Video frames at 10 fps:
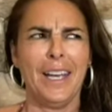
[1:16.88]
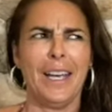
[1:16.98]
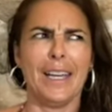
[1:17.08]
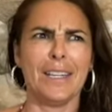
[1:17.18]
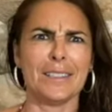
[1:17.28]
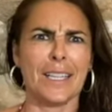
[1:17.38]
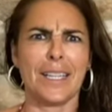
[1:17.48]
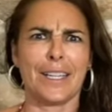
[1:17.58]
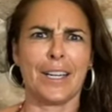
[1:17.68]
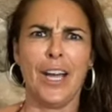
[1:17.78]
And I was
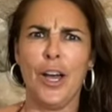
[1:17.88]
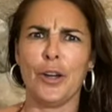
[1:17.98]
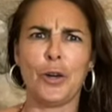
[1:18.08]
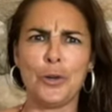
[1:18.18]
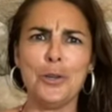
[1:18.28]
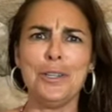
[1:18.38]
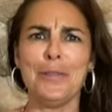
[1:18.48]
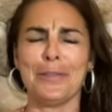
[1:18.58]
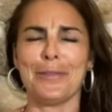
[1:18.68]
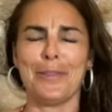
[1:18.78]
like, who
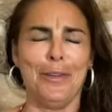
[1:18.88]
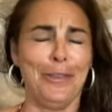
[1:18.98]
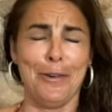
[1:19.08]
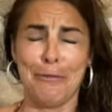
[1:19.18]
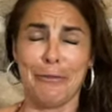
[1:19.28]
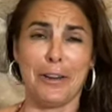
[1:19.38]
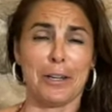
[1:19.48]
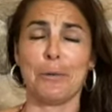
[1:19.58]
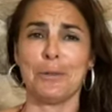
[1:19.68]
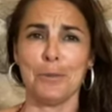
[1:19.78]
in the
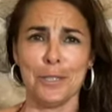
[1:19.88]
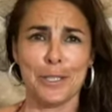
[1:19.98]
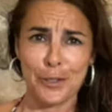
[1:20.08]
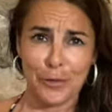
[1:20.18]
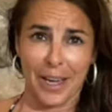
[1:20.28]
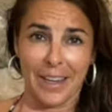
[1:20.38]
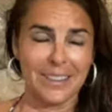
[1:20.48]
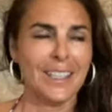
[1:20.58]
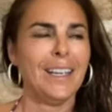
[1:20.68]
fuck would want to do that?